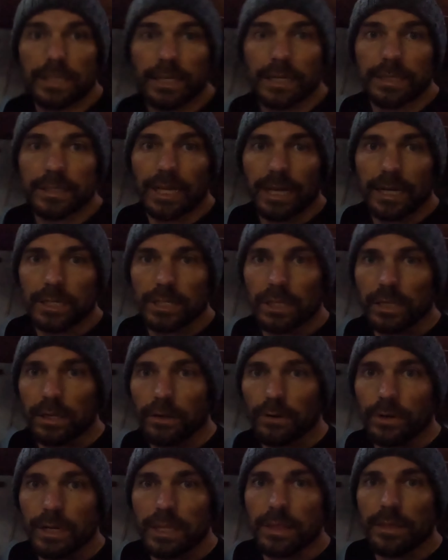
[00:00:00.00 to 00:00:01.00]
that's actually
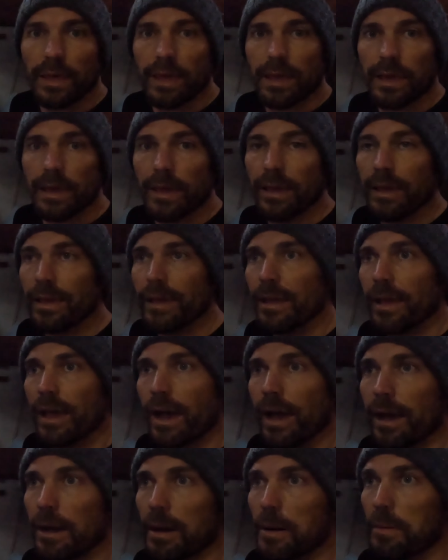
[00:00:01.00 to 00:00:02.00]
already there,
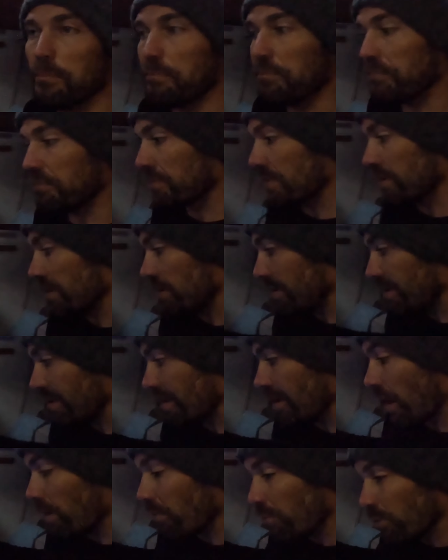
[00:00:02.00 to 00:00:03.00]

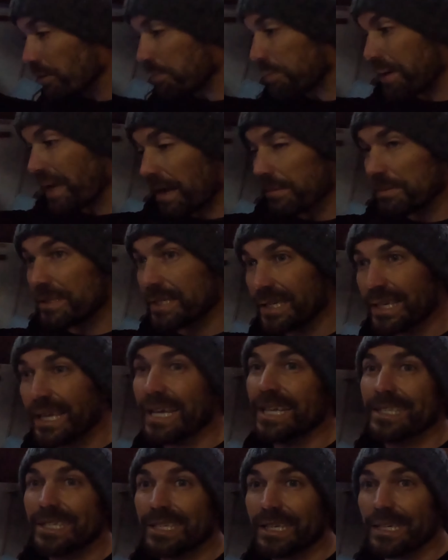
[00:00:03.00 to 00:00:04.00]
I would be able to
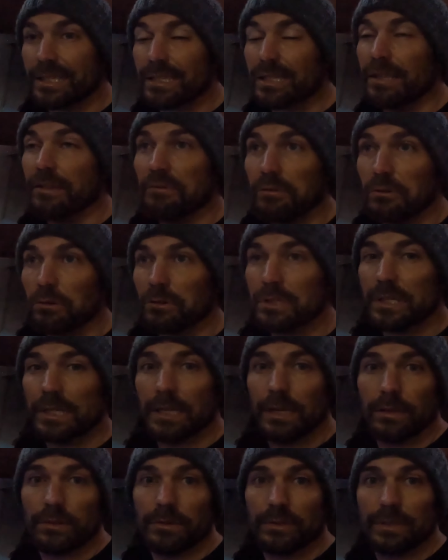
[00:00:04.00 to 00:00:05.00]
get 64
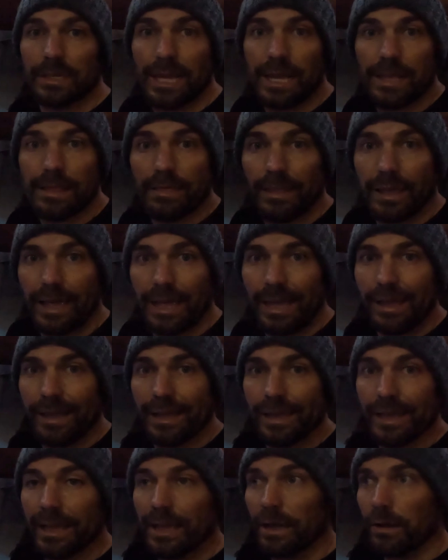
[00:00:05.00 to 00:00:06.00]
cells in there,
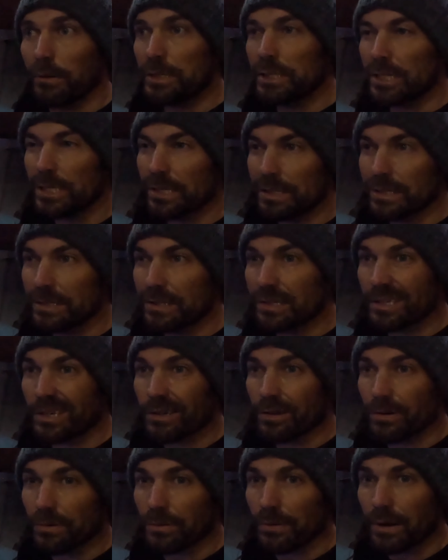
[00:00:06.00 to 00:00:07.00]
which is
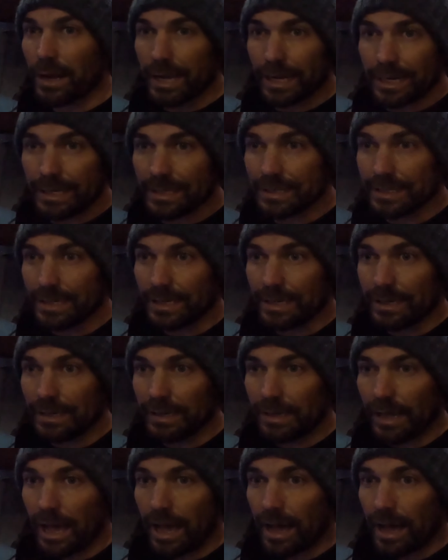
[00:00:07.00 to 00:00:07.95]
crazy